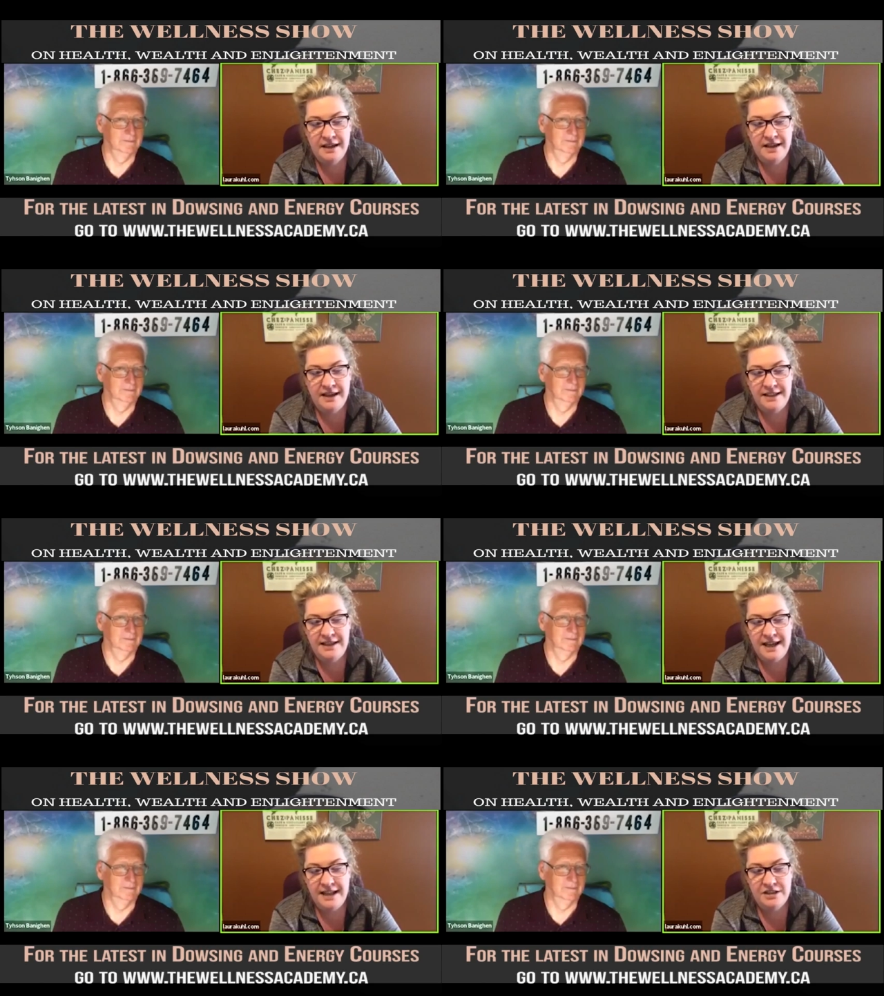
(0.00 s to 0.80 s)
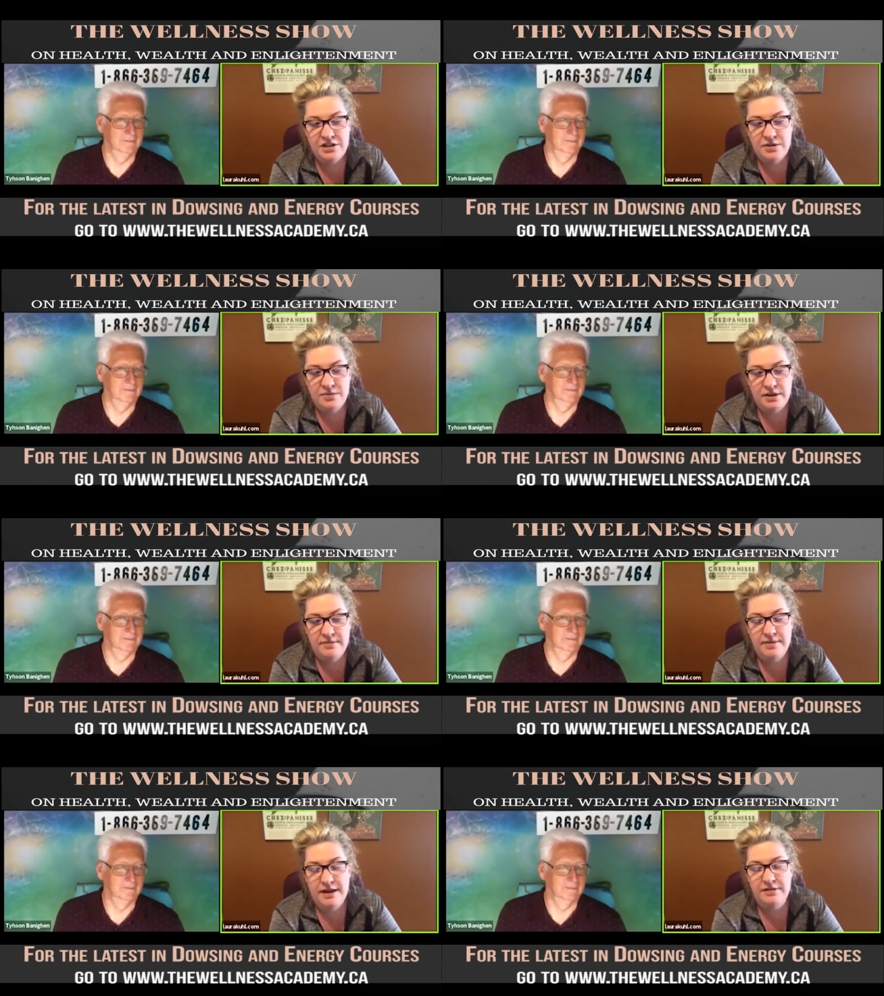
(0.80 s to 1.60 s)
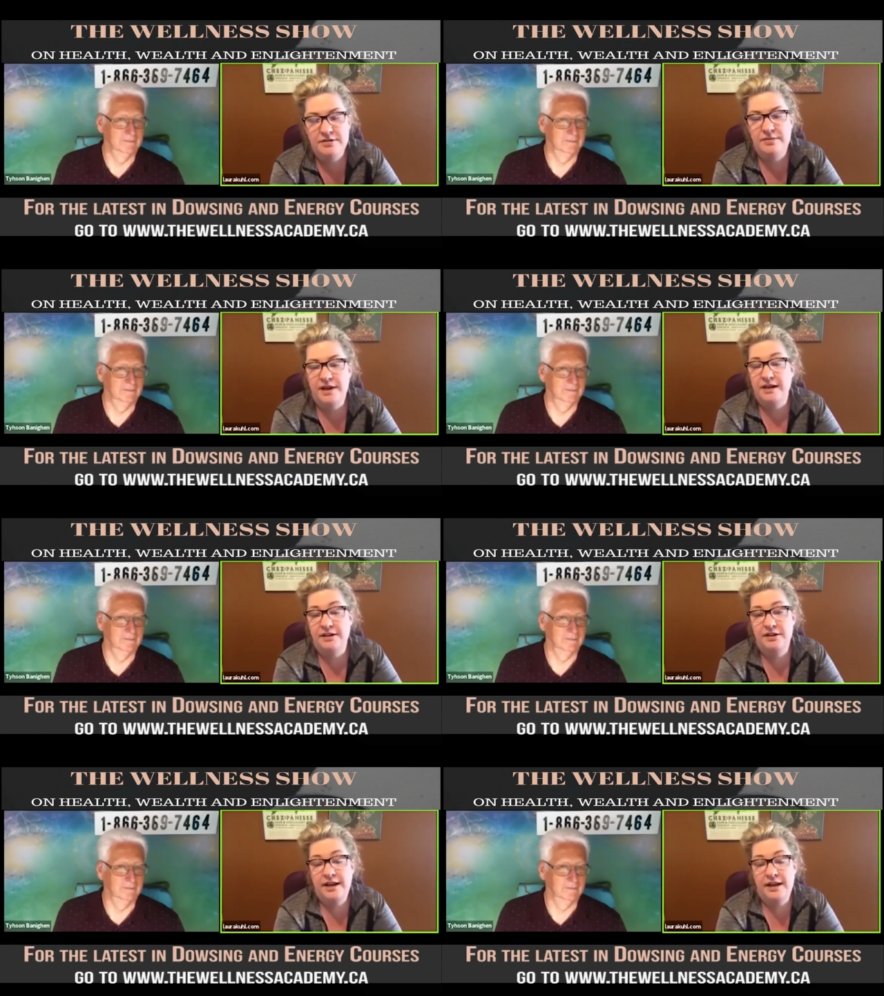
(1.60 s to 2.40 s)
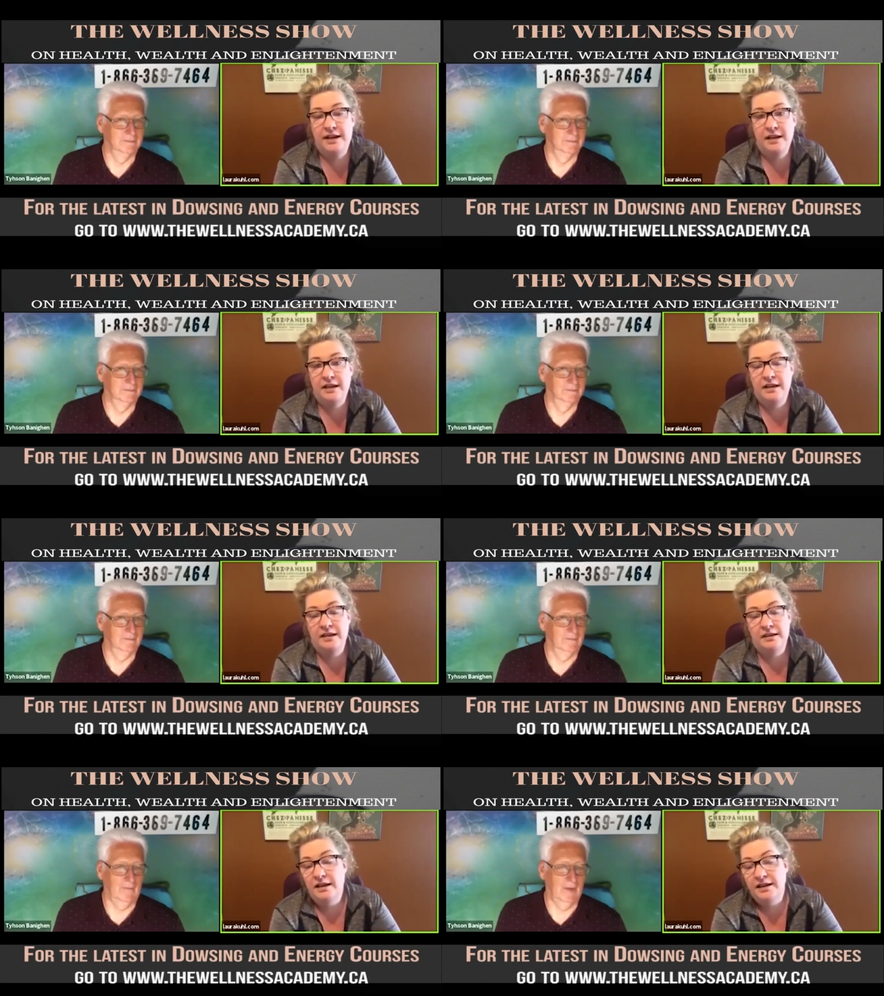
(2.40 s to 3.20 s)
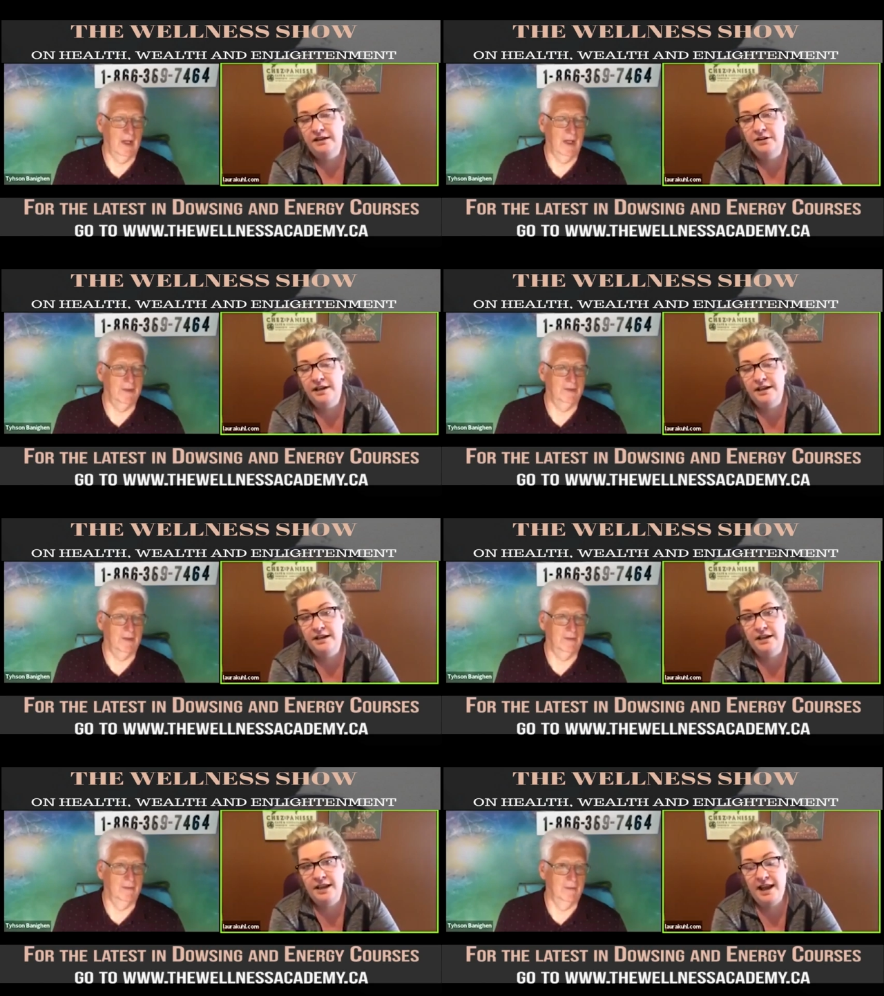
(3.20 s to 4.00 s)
Speaker 1: ideology really bothers me. I agree. I agree. He